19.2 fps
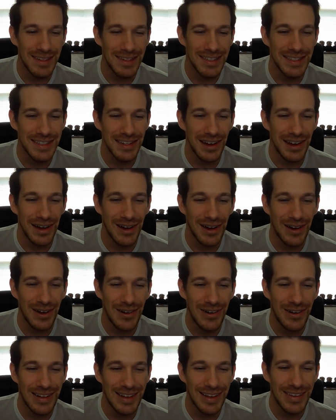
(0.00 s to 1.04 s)

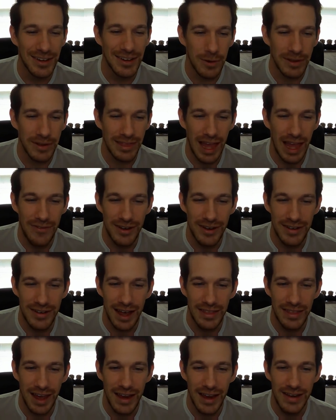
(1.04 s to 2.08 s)
So let's start with Life and
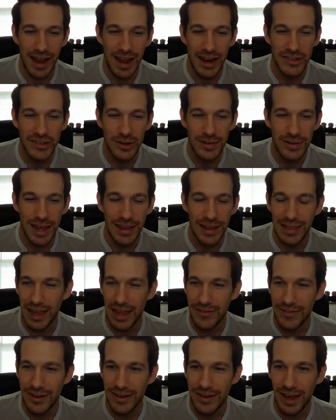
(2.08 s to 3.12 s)
Death. I don't like
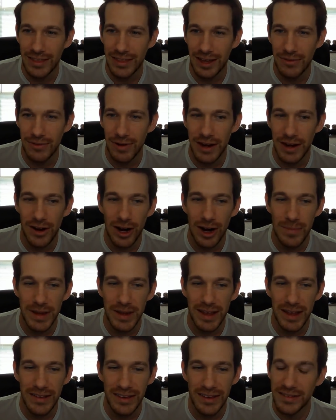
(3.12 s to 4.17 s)
Life and Death on Reinhardt
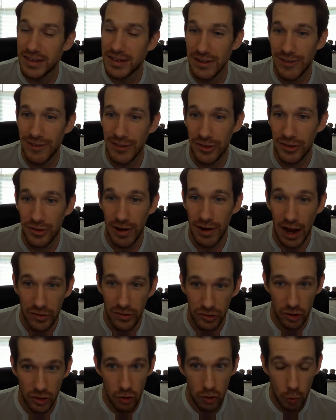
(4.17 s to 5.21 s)
because his defenses are
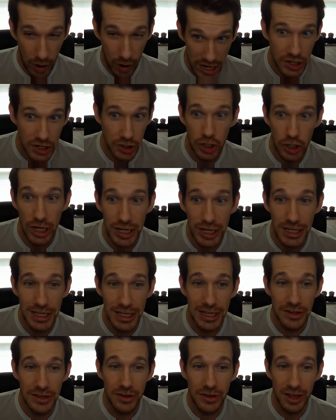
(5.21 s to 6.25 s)
actually quite good,
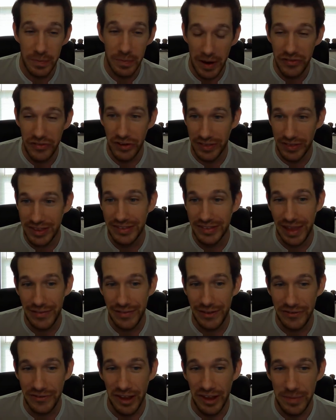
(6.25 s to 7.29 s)
especially at this
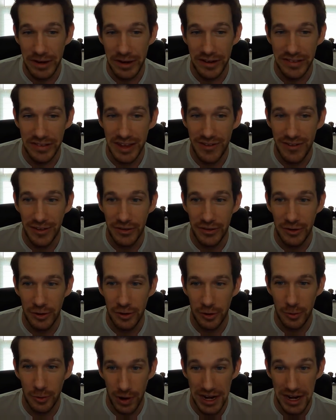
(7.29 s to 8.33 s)
level of investment. His defenses are
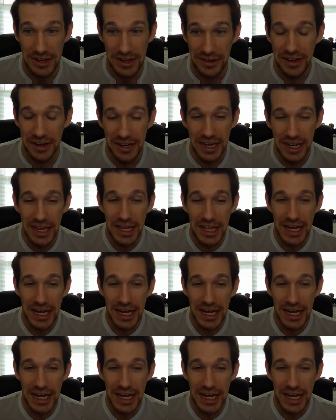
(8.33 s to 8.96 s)
quite good.